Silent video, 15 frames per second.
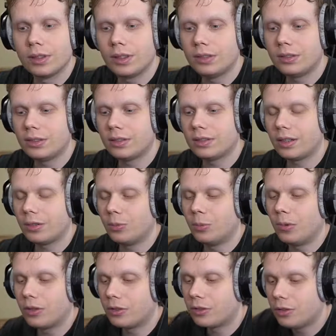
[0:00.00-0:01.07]
it's just like
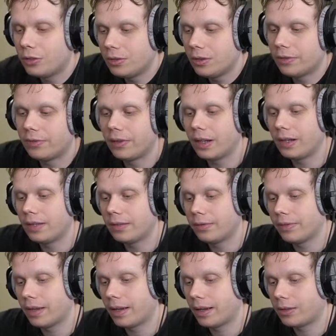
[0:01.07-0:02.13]
one or two defining
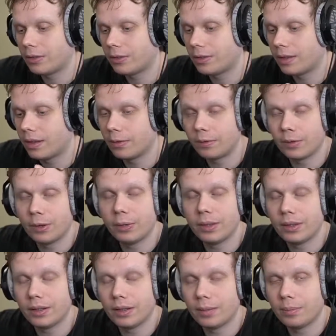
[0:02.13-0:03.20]
factors that
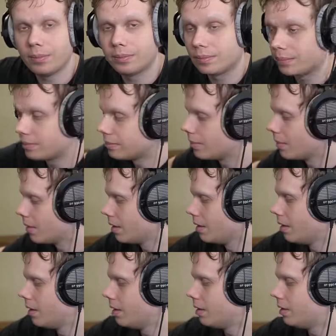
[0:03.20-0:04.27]
ruin them.
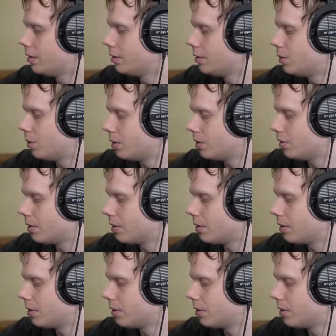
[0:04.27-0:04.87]
The short